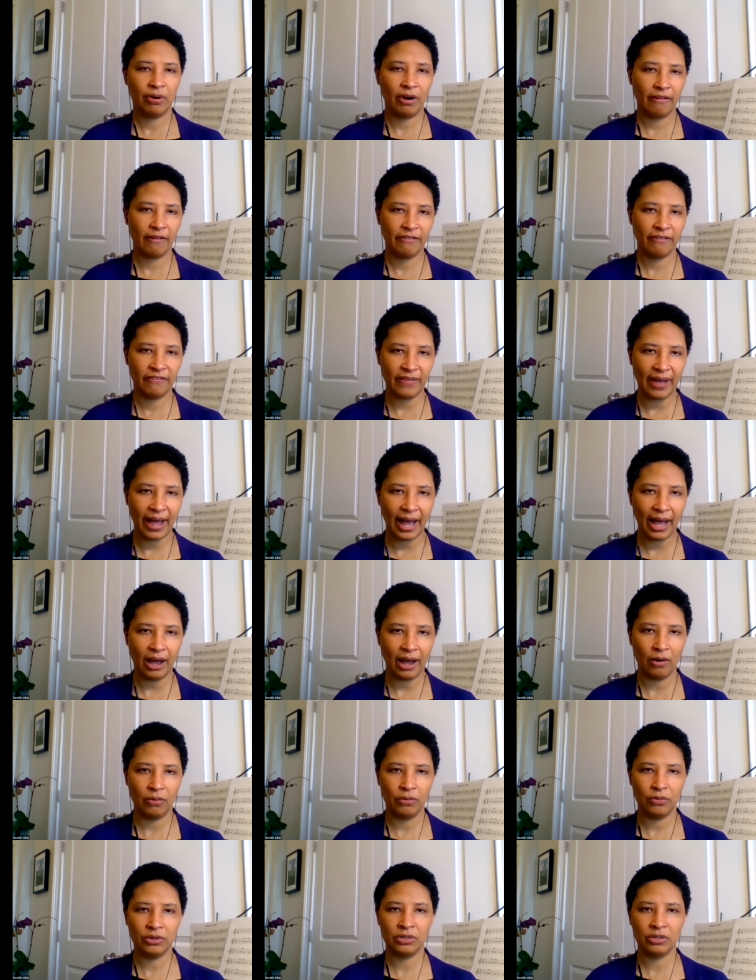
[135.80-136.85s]

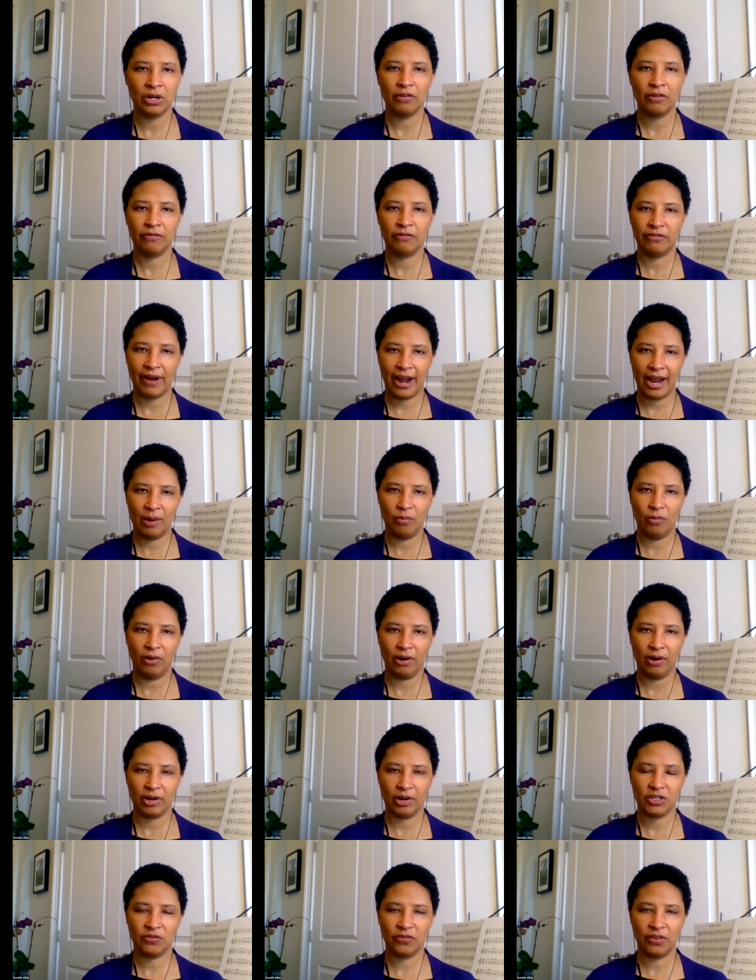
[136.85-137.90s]
profound
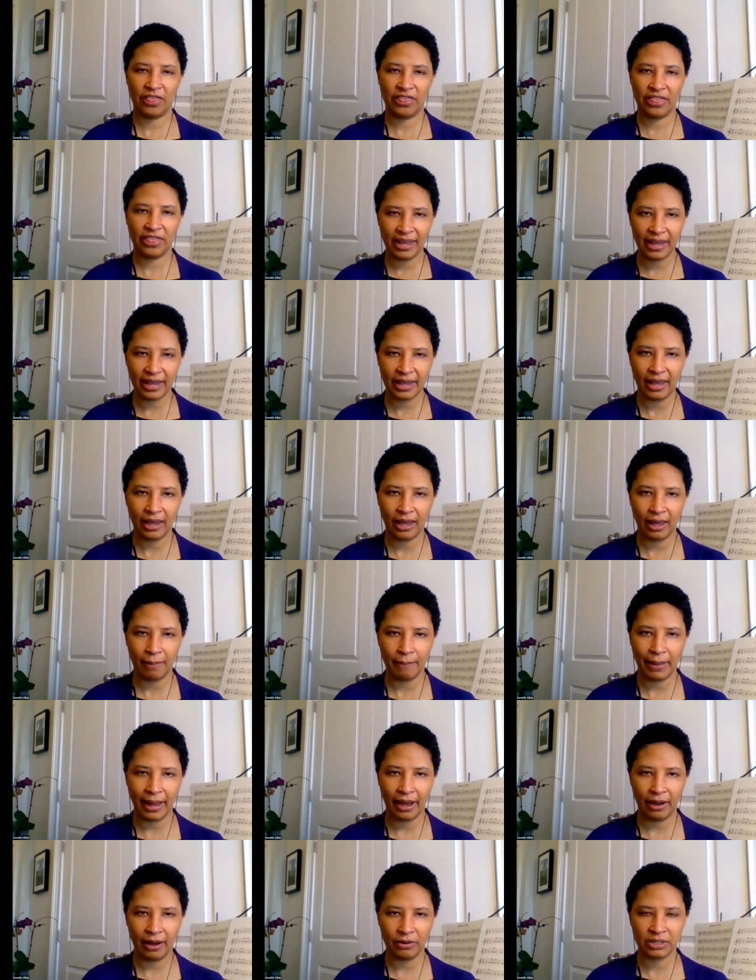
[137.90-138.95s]
frameworks for thinking
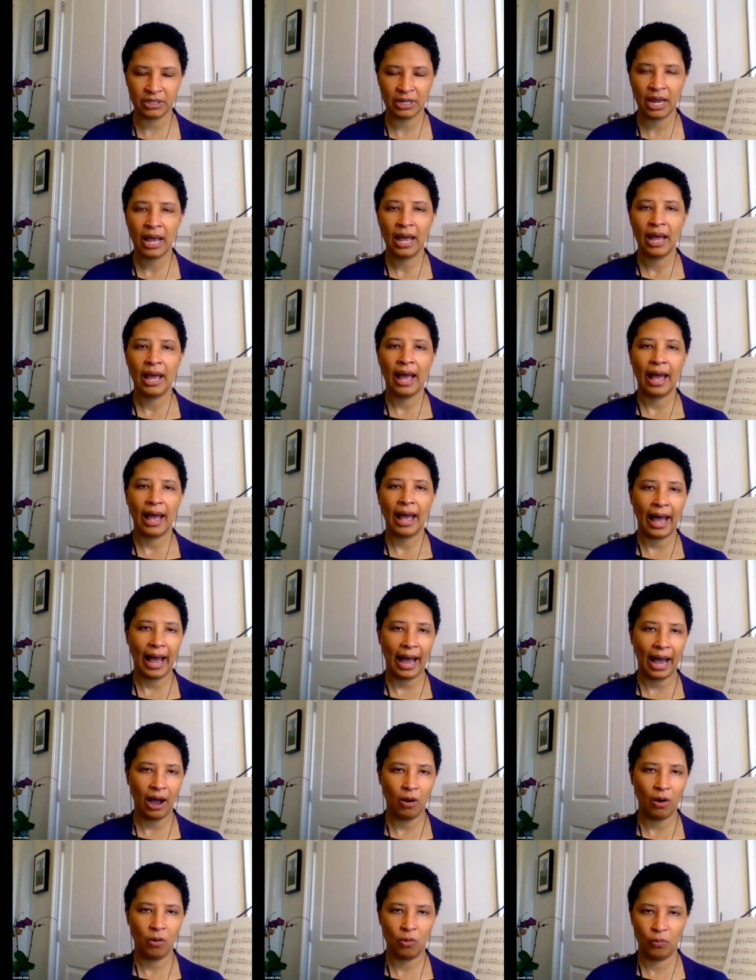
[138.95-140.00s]
about
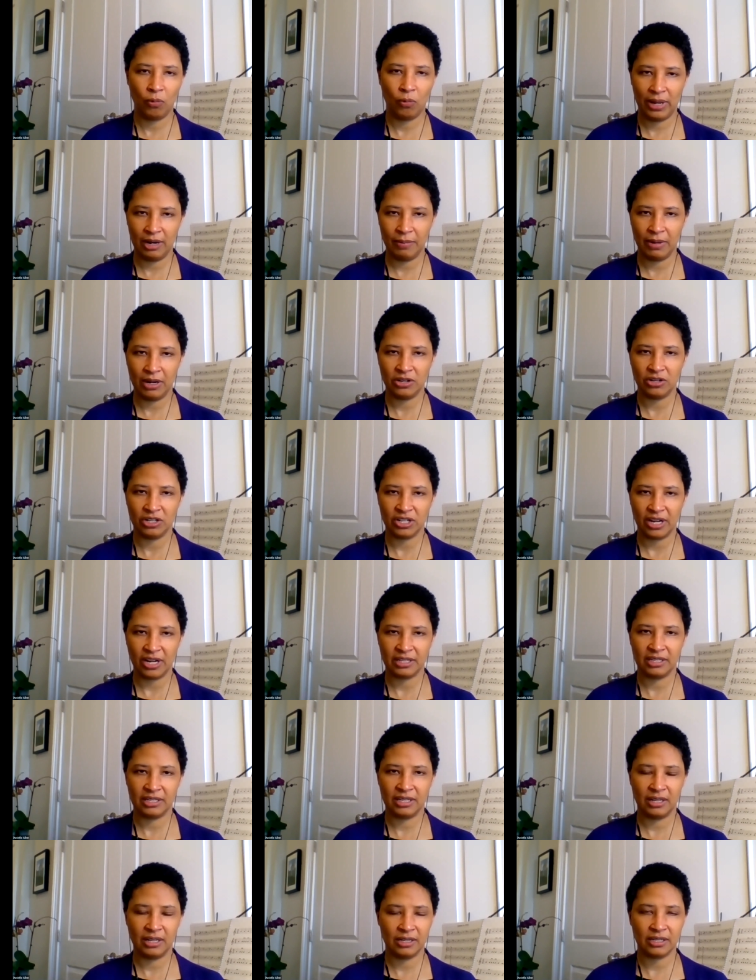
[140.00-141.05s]
how we administer
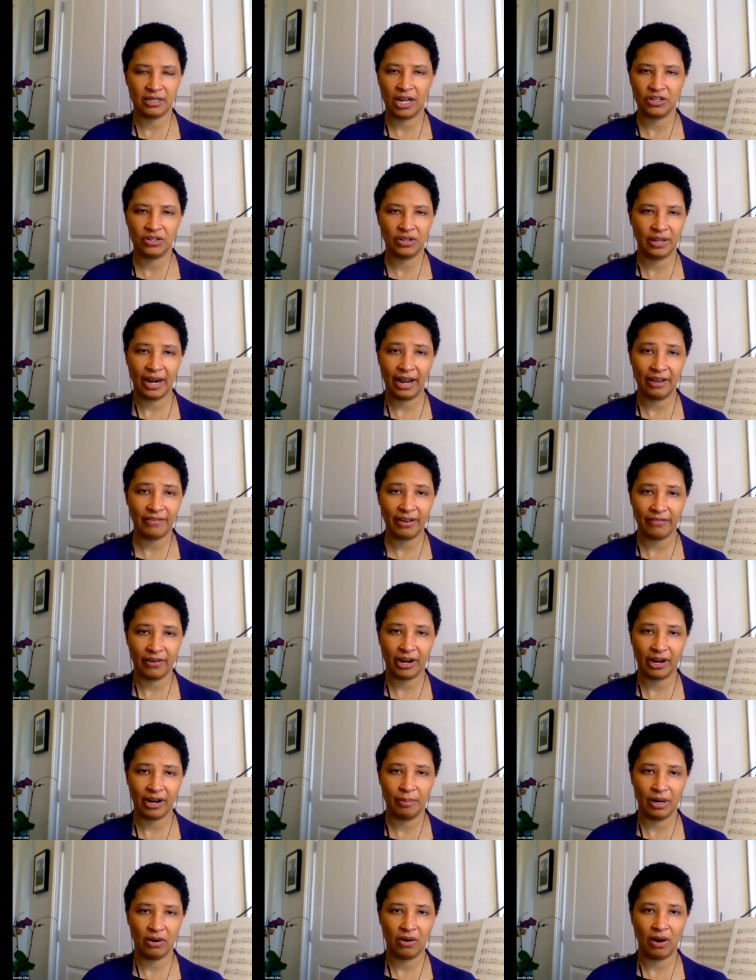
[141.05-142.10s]
justice in this country that I've ever
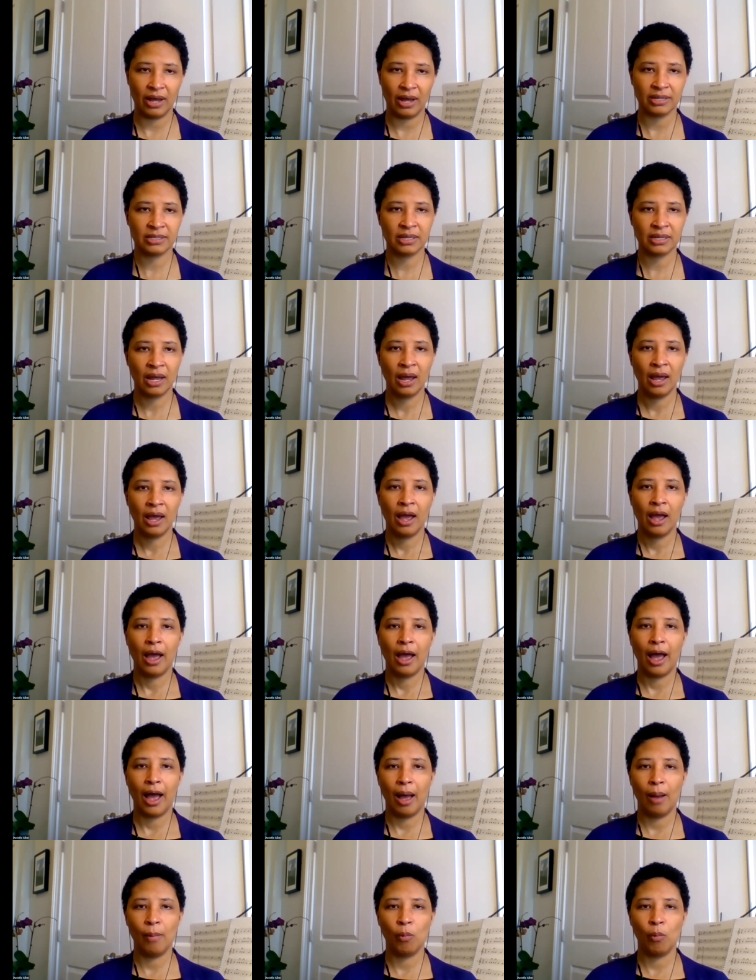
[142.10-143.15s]
come across.
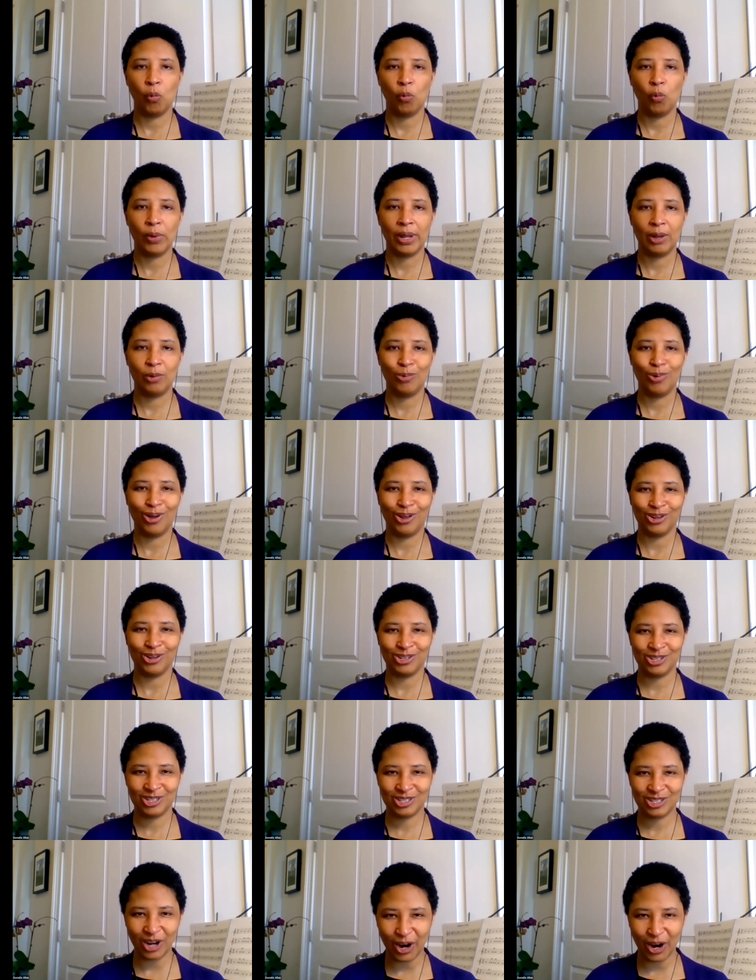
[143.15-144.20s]
Um, we will
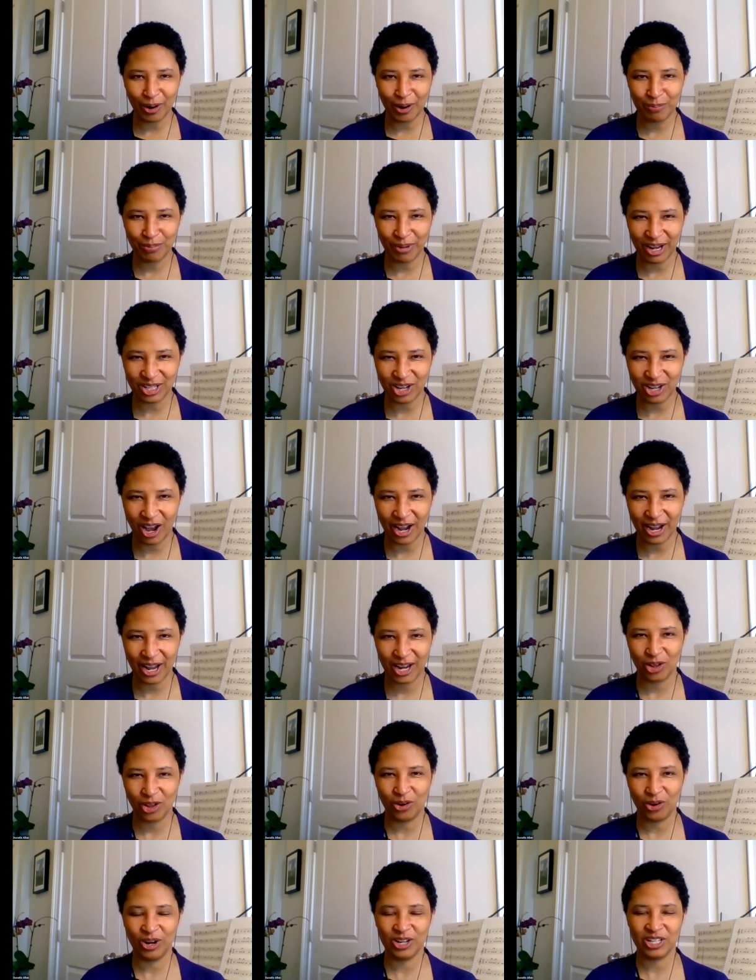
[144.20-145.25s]
start by
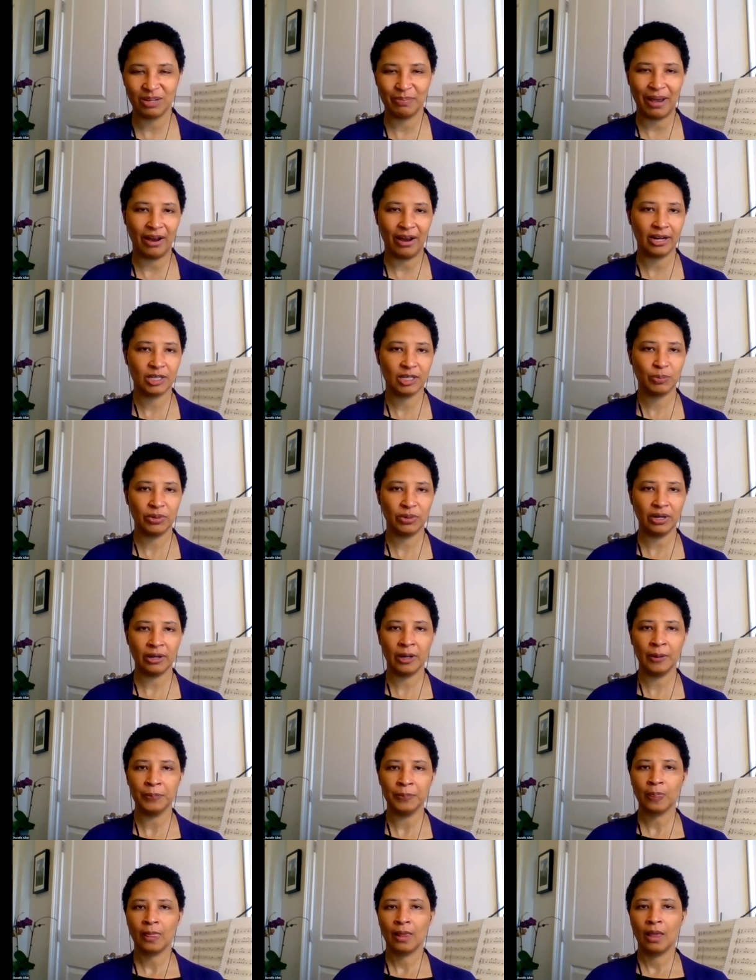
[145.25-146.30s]
talking to Laurence about his
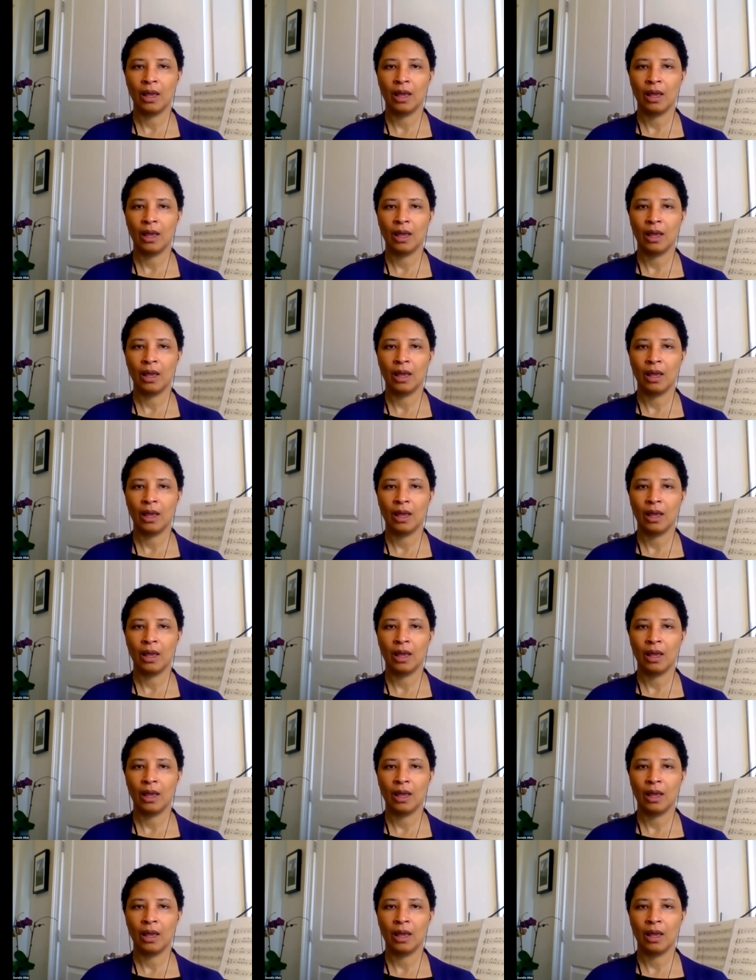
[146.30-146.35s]
book,